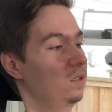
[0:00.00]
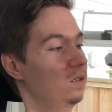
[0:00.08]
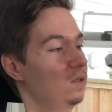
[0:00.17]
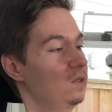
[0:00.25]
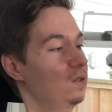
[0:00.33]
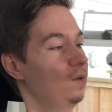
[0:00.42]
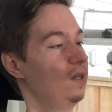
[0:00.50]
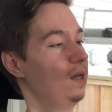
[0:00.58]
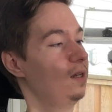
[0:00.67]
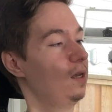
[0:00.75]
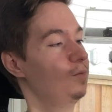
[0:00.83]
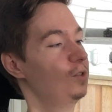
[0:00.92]
So
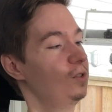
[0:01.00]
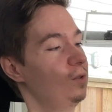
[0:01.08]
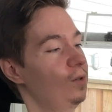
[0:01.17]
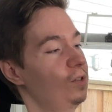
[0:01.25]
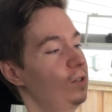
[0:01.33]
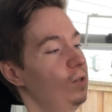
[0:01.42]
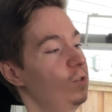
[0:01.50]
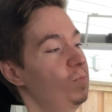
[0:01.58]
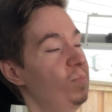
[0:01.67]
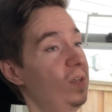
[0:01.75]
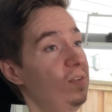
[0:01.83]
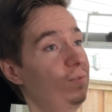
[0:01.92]
again, I'm just going to use
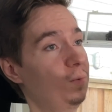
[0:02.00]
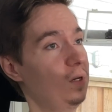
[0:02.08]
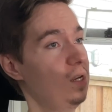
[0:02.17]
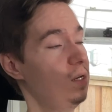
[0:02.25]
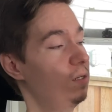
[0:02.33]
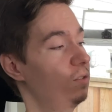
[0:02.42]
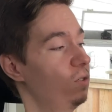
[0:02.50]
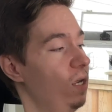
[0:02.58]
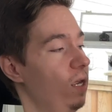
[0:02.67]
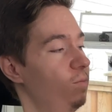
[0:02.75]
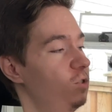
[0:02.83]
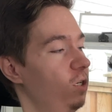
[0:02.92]
B3 to
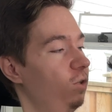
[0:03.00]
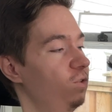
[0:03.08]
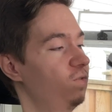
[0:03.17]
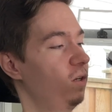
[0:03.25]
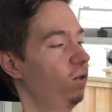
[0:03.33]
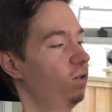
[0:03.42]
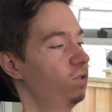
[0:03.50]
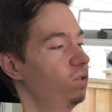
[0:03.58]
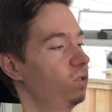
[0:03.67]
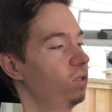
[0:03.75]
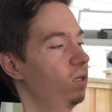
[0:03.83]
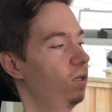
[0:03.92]
aim Jaco's
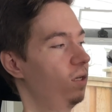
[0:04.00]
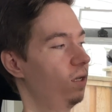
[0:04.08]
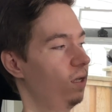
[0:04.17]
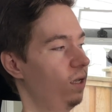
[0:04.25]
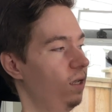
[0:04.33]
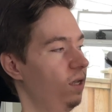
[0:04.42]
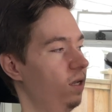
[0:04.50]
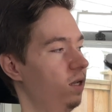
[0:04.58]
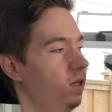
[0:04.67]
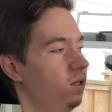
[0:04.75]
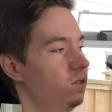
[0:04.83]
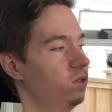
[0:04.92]
fingers.
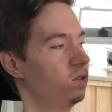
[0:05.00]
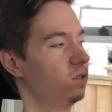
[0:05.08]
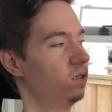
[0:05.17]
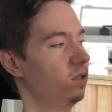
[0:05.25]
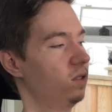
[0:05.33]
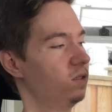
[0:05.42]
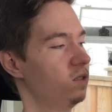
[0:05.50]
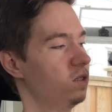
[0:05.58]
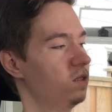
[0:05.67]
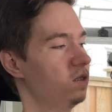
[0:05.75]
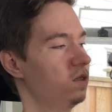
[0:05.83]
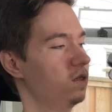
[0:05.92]
And this
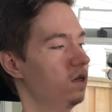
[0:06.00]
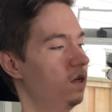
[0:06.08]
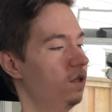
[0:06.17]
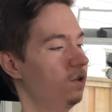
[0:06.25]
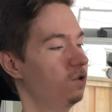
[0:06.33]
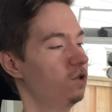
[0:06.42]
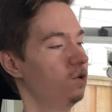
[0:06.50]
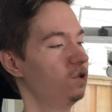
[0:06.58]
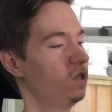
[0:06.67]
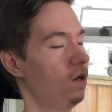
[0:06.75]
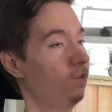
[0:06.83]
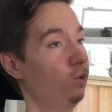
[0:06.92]
is, there's no
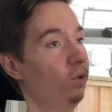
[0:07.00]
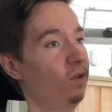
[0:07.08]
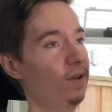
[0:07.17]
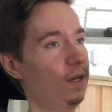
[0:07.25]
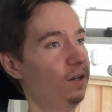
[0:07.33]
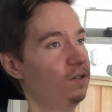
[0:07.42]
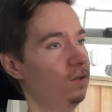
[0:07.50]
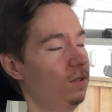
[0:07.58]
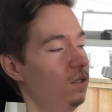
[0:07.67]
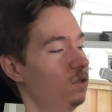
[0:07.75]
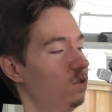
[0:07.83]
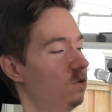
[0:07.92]
set rule of how to do
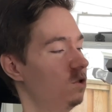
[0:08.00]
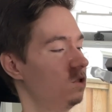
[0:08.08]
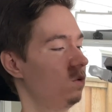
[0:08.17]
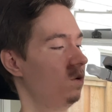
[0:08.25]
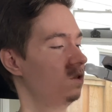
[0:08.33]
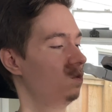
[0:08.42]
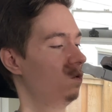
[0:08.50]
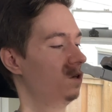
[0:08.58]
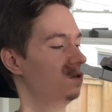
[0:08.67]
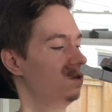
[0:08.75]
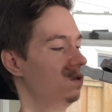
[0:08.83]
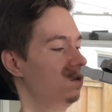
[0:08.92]
this. You're just going to want
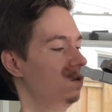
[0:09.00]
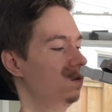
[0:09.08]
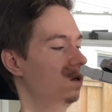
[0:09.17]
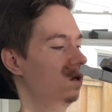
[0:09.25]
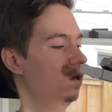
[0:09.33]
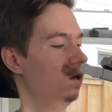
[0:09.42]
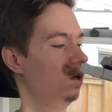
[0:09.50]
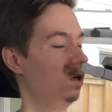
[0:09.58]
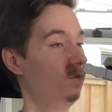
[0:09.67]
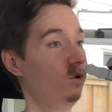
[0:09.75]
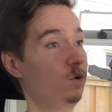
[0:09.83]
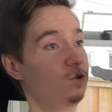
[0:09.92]
to
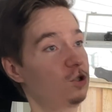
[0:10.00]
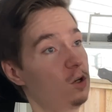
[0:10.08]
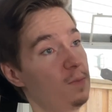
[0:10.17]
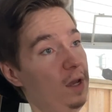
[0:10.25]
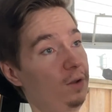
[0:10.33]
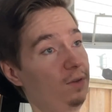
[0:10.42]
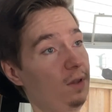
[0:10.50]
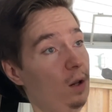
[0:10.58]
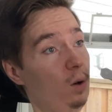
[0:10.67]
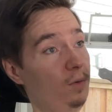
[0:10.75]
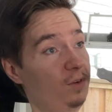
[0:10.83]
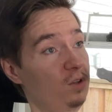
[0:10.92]
approach your mouth
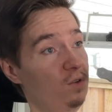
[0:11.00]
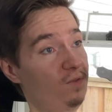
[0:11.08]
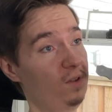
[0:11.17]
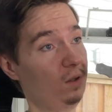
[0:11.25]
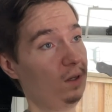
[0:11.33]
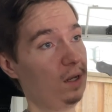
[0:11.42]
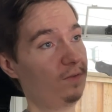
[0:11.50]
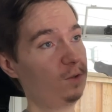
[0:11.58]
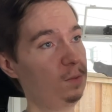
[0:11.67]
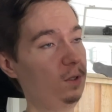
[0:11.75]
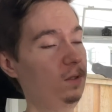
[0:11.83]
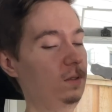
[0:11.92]
however you feel
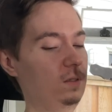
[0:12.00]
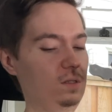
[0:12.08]
comfortable.